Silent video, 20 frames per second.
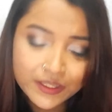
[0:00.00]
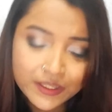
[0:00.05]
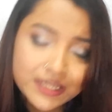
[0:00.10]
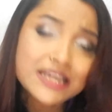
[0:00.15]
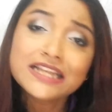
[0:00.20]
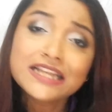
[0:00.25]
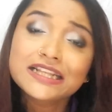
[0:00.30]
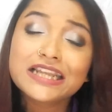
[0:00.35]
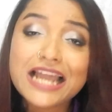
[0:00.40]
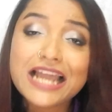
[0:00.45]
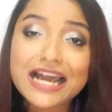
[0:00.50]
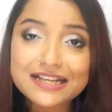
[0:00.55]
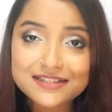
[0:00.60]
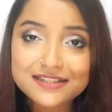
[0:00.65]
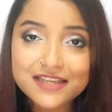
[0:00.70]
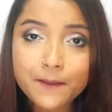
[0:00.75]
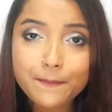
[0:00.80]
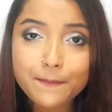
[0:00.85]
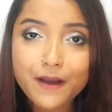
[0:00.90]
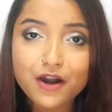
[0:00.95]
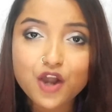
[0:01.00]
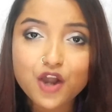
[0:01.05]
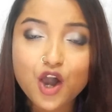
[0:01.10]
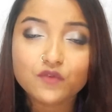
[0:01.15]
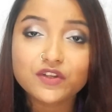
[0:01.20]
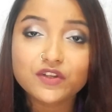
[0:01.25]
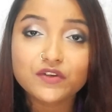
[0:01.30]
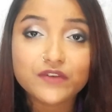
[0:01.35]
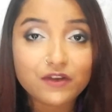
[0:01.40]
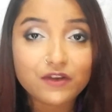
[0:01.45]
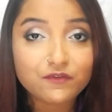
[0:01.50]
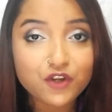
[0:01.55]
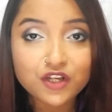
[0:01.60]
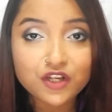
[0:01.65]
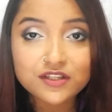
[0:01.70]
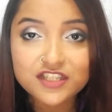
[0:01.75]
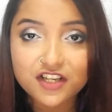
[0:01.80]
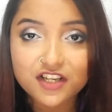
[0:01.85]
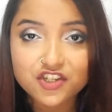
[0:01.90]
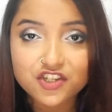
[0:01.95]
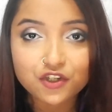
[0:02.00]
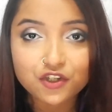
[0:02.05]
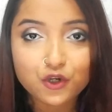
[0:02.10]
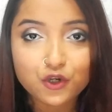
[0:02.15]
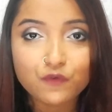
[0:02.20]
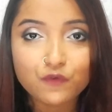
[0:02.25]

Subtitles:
The lasting power of the Revlon Touch and